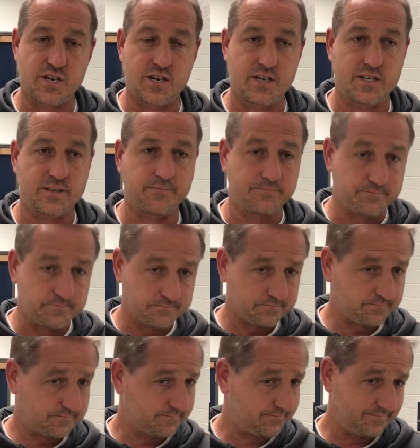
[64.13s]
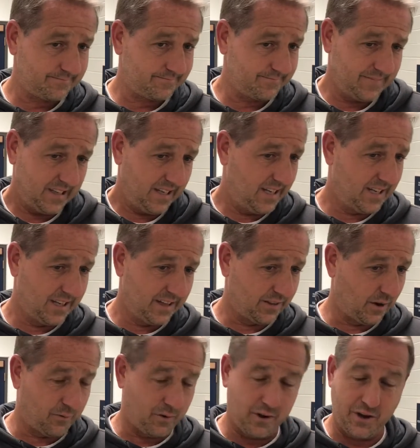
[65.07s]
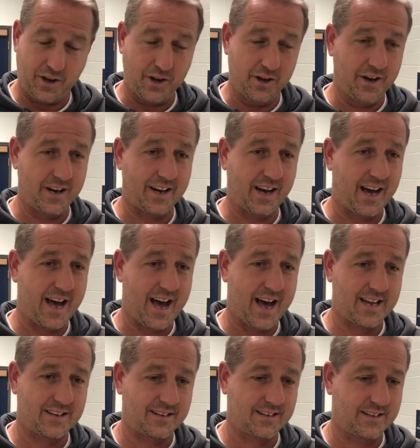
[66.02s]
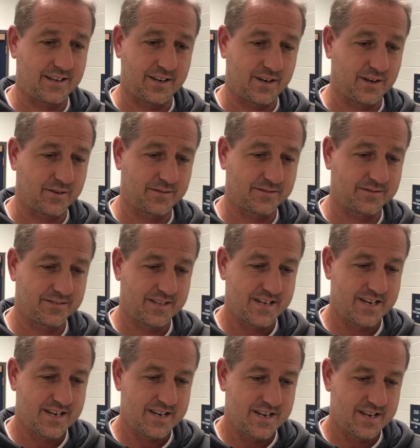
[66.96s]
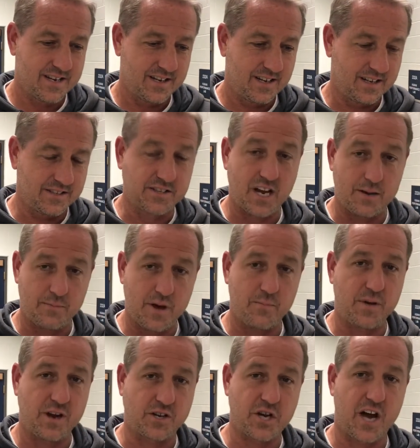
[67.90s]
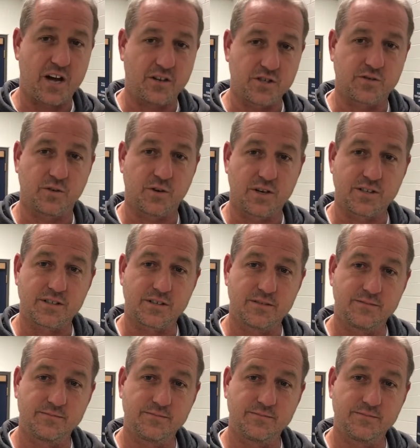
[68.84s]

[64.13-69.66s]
year, and they're really good. I it's going to be a big challenge for us.